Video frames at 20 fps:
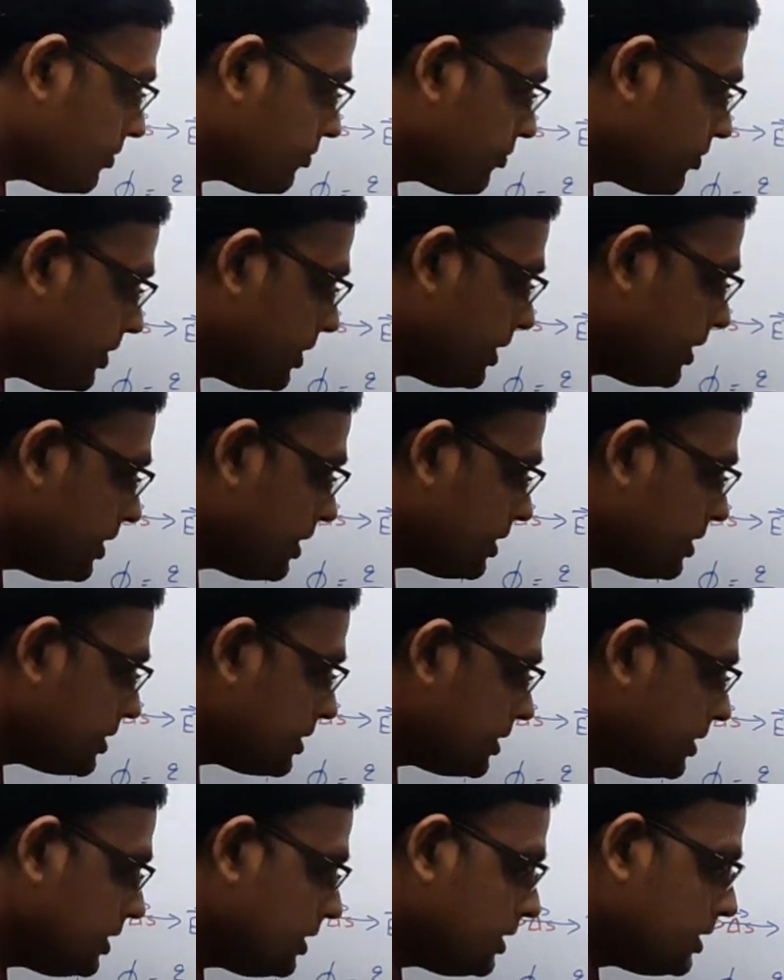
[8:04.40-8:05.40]
field
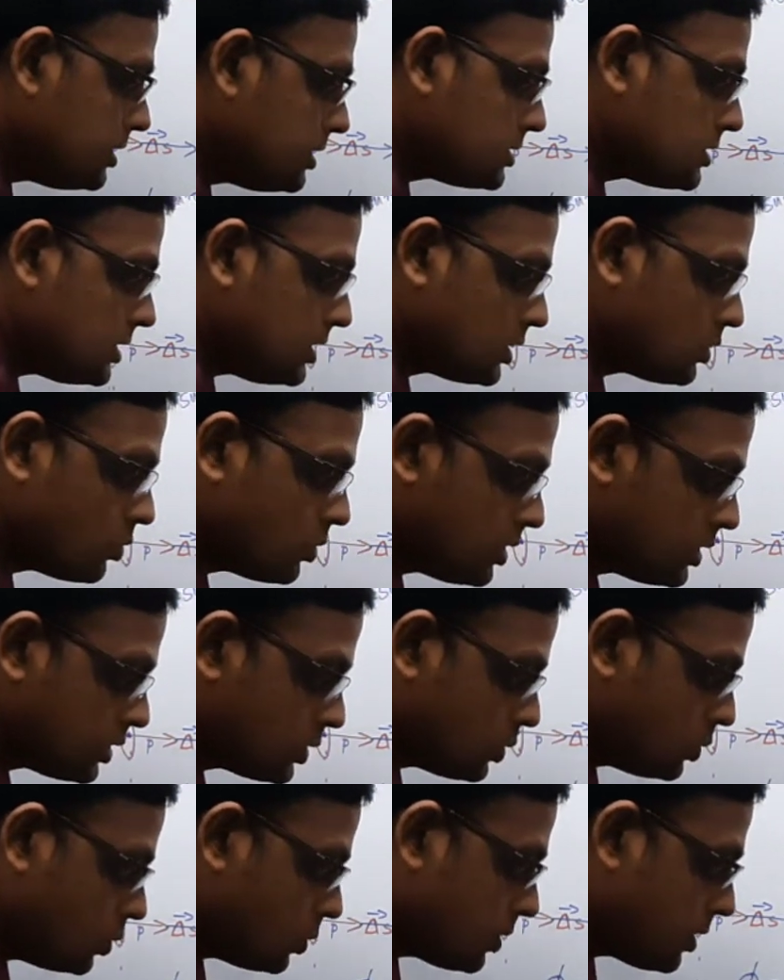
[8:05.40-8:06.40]
E is equal
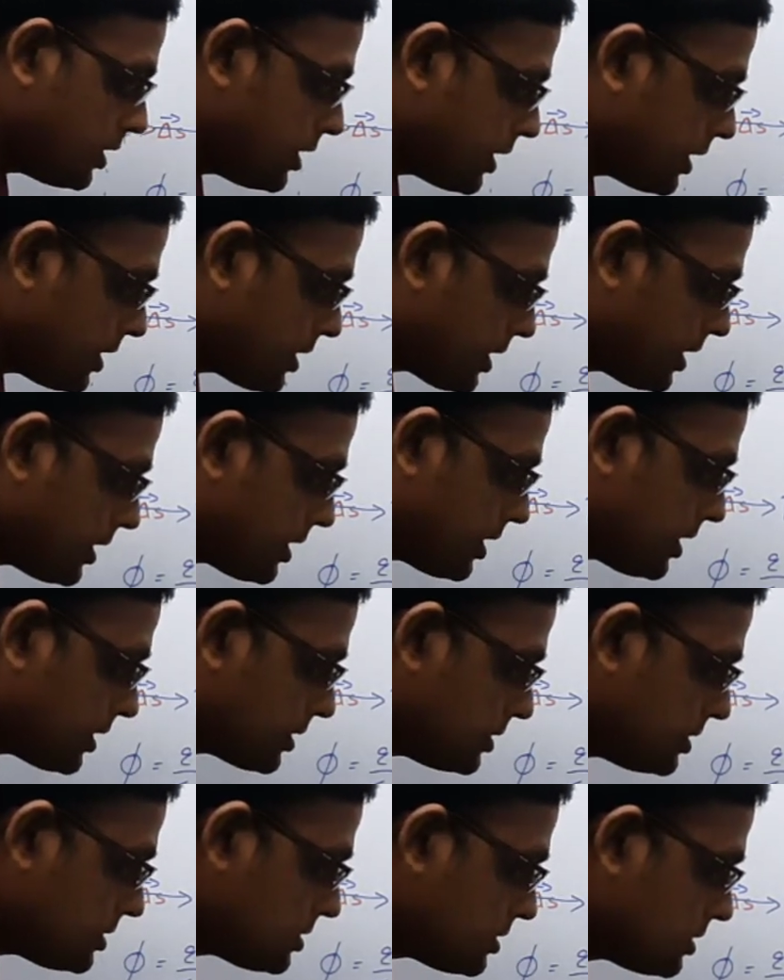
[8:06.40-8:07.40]
to, I can write like
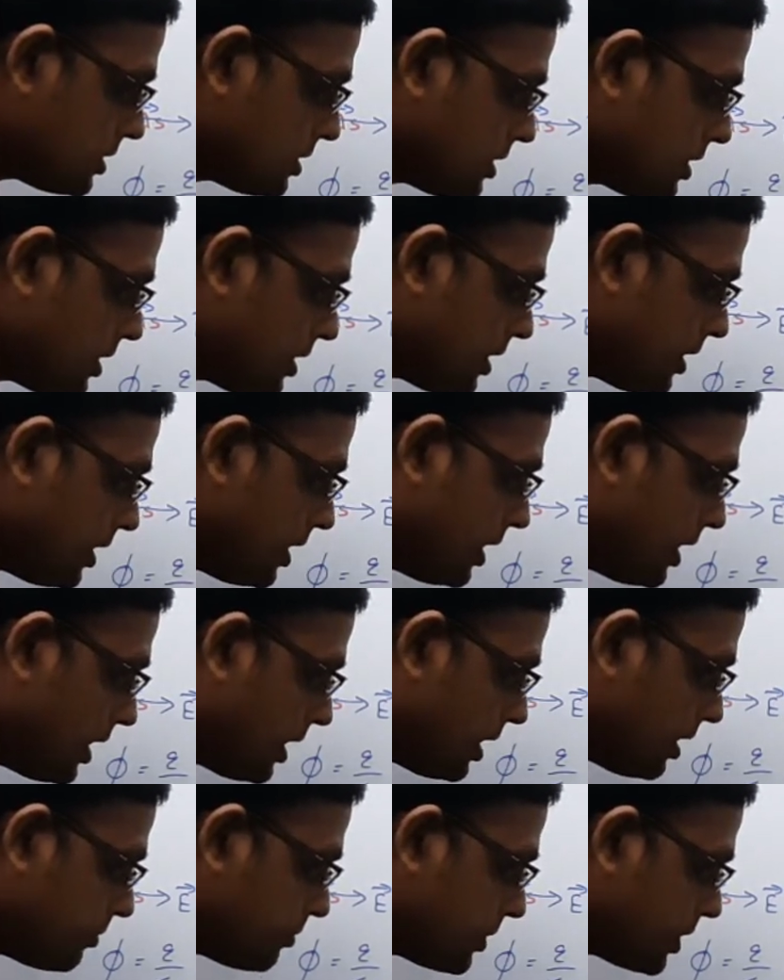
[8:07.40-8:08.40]
this,
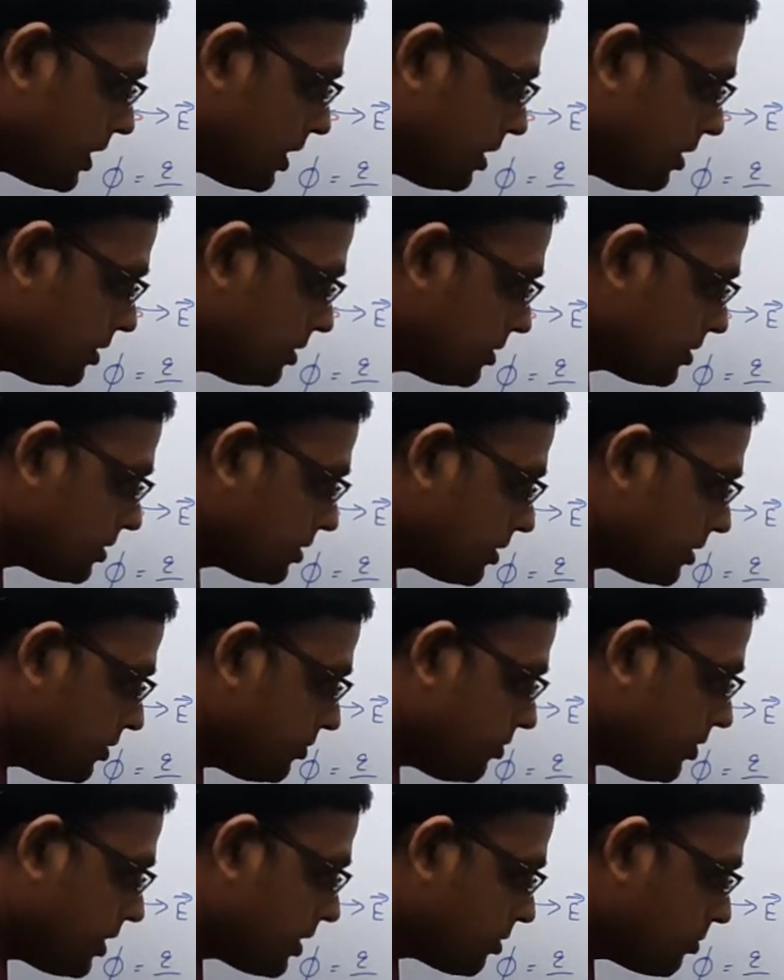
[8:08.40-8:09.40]
lambda
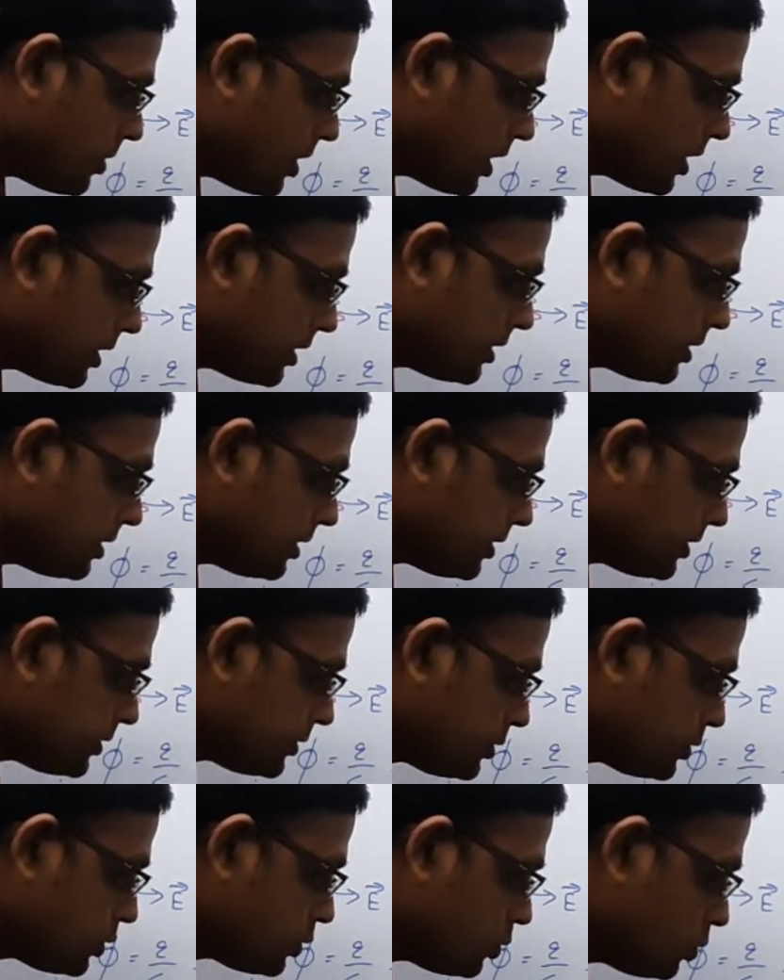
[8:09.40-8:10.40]
divided by
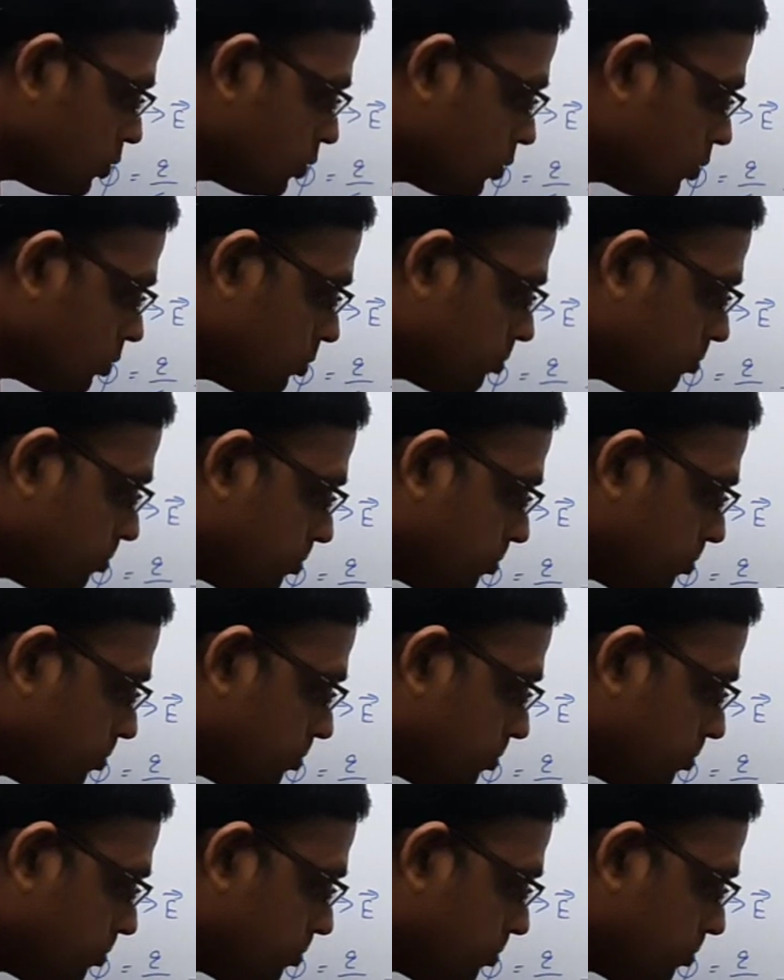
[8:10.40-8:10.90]
2